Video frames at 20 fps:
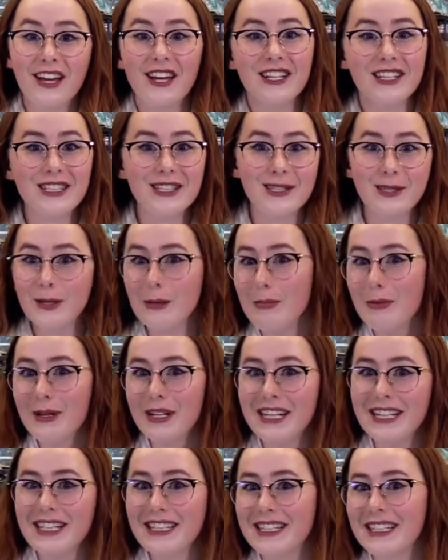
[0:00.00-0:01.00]
Super
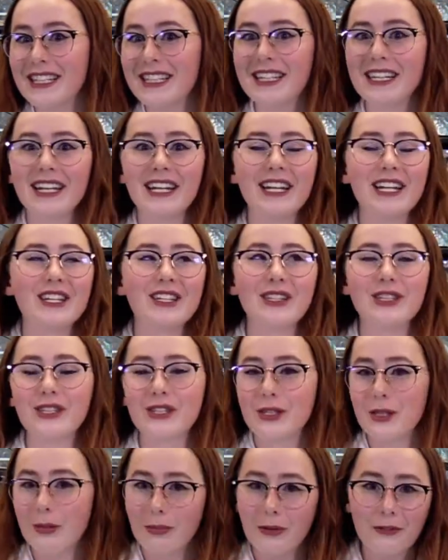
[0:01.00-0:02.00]
easy,
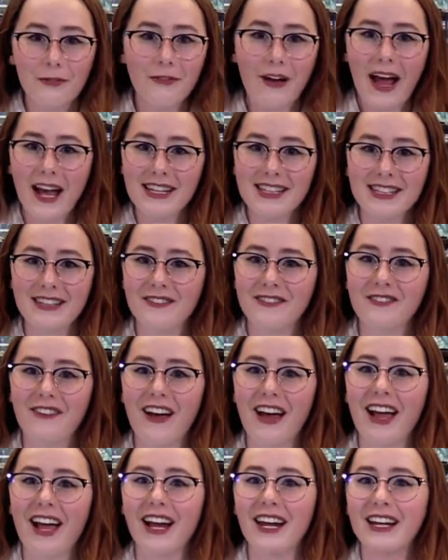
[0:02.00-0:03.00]
super fast and
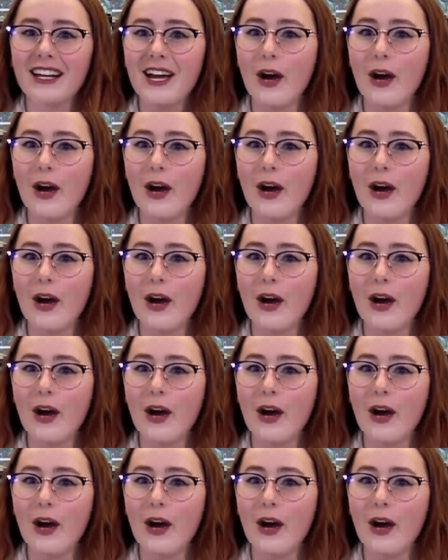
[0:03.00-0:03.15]
fun,